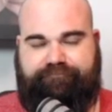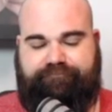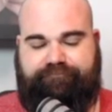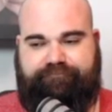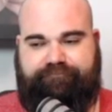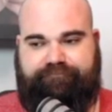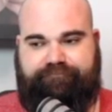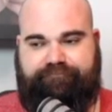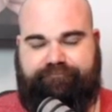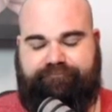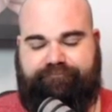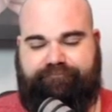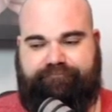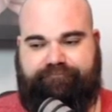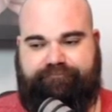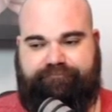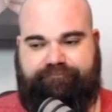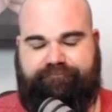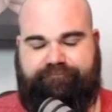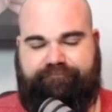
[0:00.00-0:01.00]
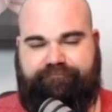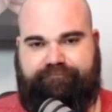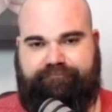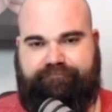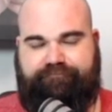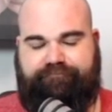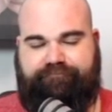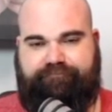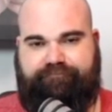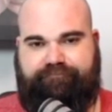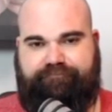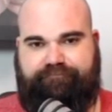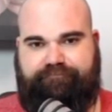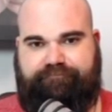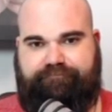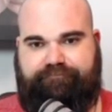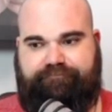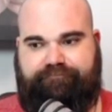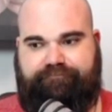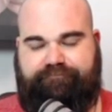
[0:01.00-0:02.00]

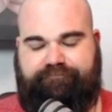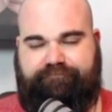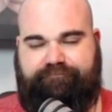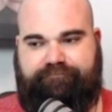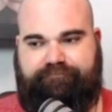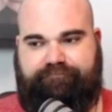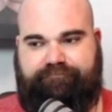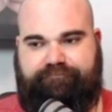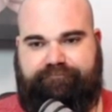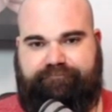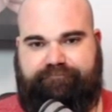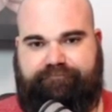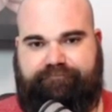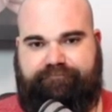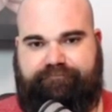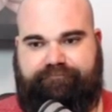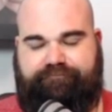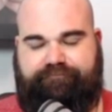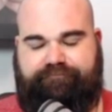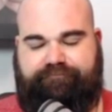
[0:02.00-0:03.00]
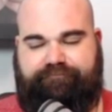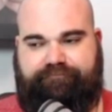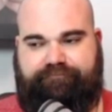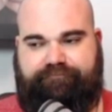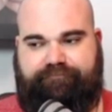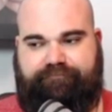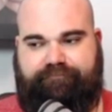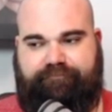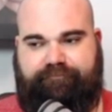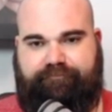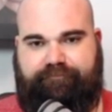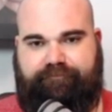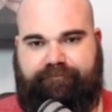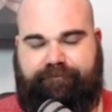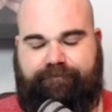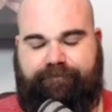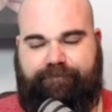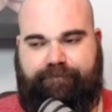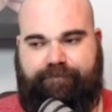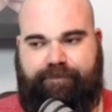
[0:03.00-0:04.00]

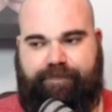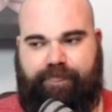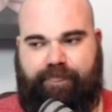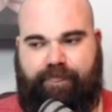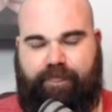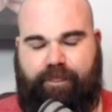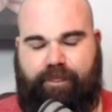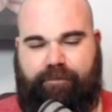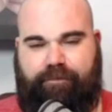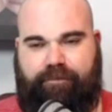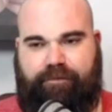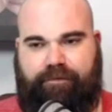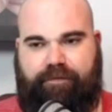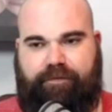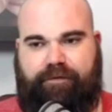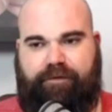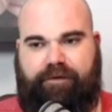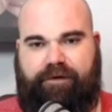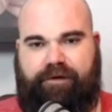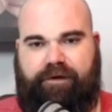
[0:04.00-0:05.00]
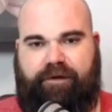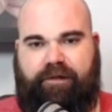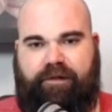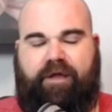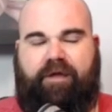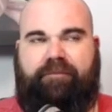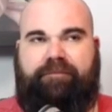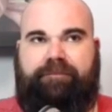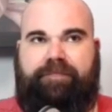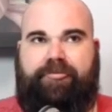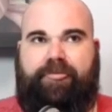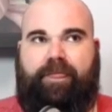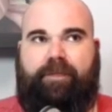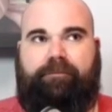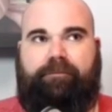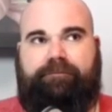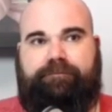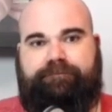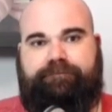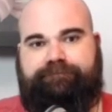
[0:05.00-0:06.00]

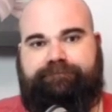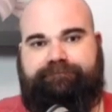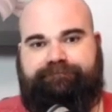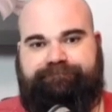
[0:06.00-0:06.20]
The person shown says nothing.